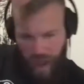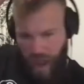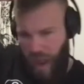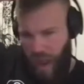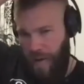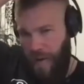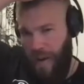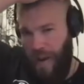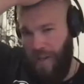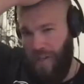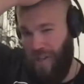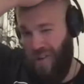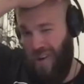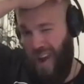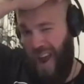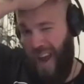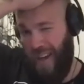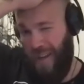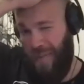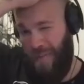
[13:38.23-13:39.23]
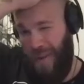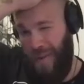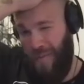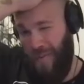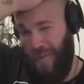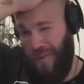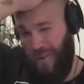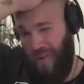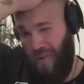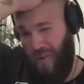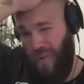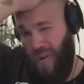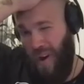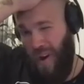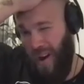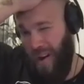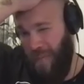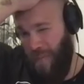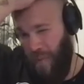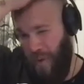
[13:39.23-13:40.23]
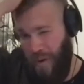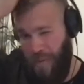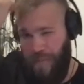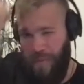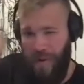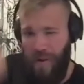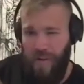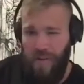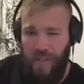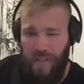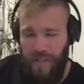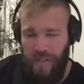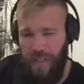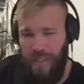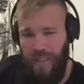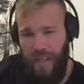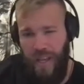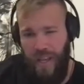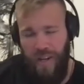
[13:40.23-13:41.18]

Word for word: I attract people who are more prone to it,